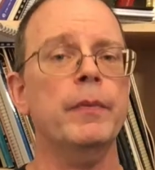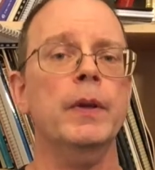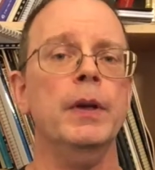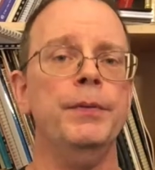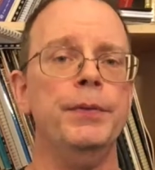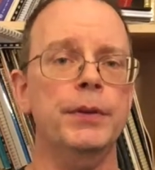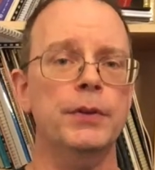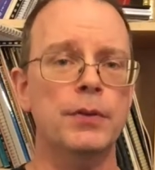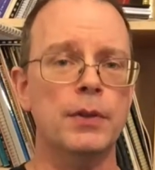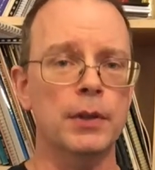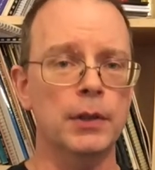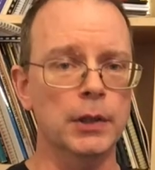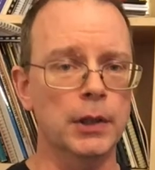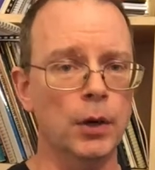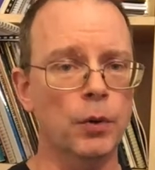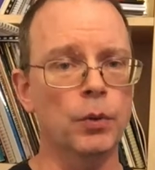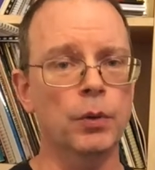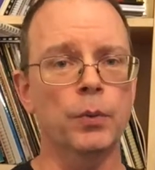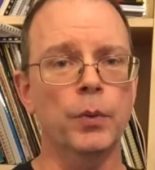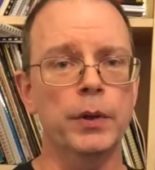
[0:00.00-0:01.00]
If it's the
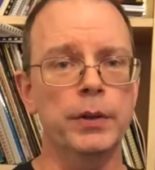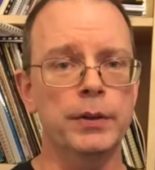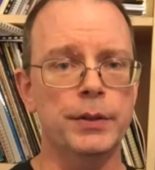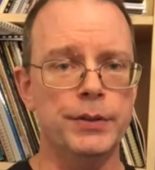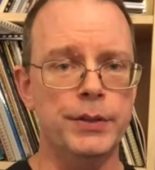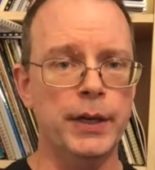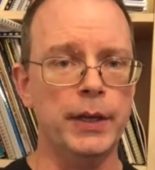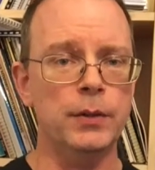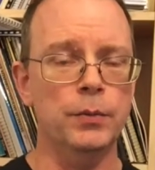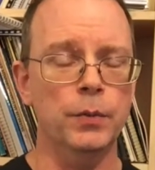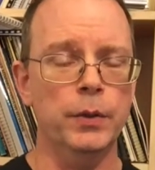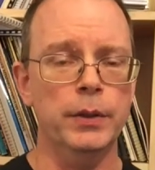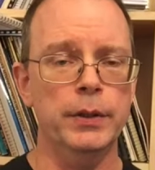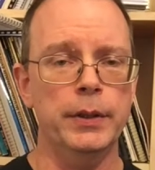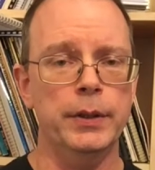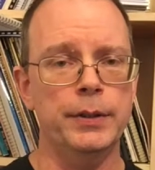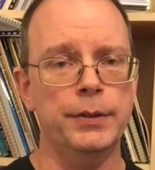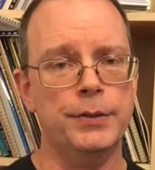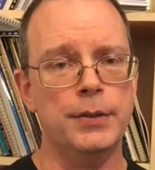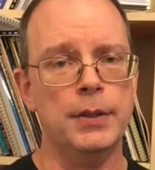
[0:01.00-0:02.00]
lower one, the second one,
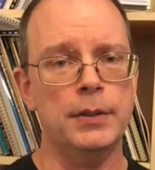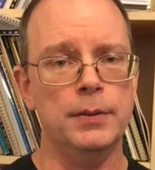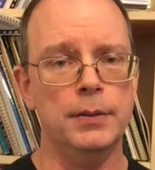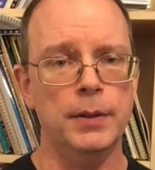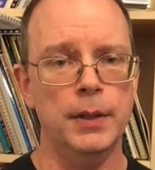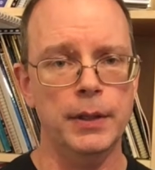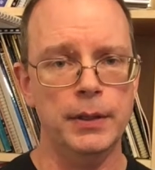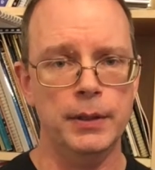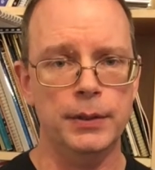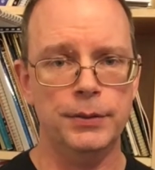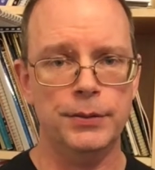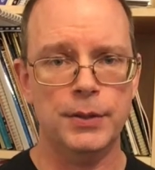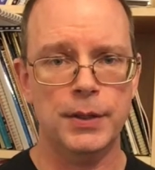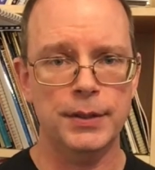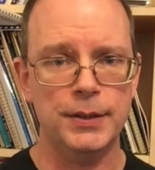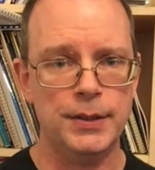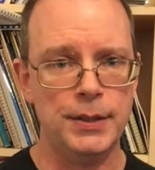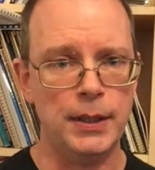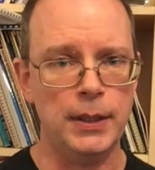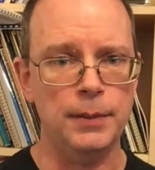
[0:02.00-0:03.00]
then it's the
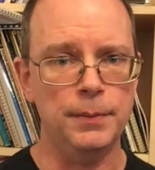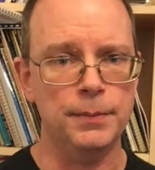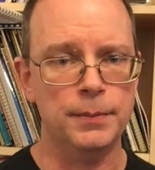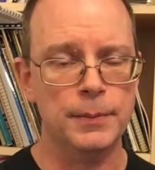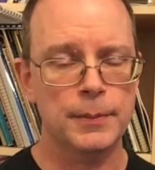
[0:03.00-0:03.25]
C.